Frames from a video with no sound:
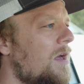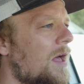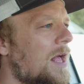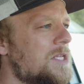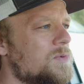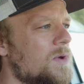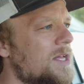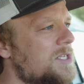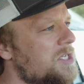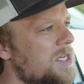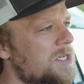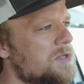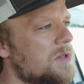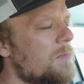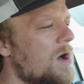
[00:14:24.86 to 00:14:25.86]
That's why I
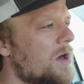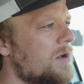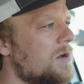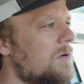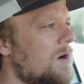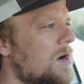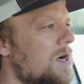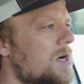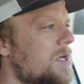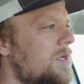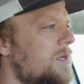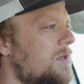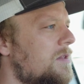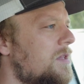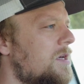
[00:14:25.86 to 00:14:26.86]
changed the motto
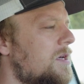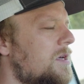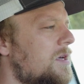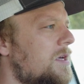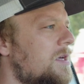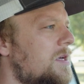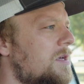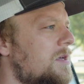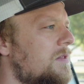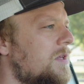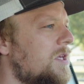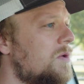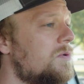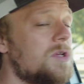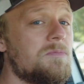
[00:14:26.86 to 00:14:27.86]
on the
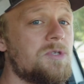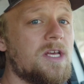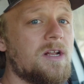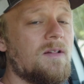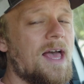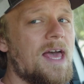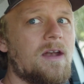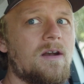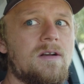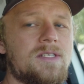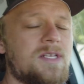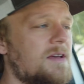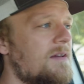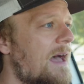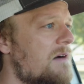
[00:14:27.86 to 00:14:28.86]
YouTube channel header
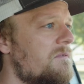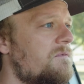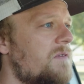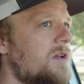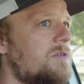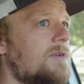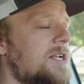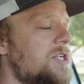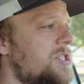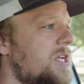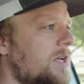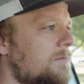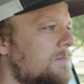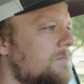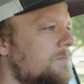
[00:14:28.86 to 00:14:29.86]
to have fun
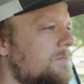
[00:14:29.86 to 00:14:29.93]
wrenching,